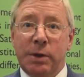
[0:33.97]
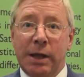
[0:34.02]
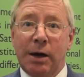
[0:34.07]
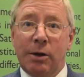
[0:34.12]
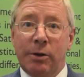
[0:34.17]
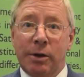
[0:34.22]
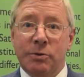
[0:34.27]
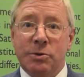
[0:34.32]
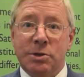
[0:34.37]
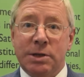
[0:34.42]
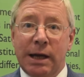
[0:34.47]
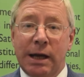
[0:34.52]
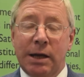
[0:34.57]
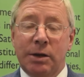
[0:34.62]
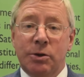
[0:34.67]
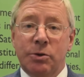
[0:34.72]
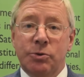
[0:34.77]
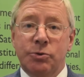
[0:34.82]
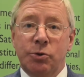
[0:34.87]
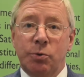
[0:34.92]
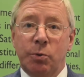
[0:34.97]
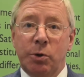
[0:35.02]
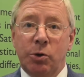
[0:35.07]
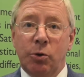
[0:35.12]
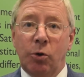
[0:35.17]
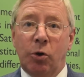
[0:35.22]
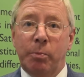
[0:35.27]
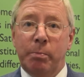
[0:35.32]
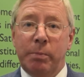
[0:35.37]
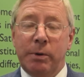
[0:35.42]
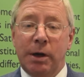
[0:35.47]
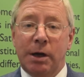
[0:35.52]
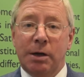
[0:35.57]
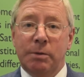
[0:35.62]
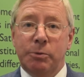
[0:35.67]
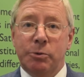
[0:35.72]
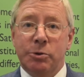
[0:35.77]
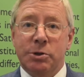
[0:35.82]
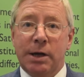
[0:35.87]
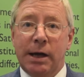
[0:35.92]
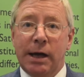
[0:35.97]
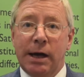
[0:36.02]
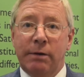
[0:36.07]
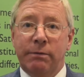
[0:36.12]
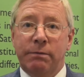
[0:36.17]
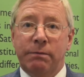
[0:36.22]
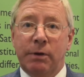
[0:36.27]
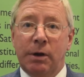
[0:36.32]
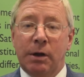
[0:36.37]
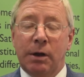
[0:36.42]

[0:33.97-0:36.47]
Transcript: Without those standards, you would not be able to have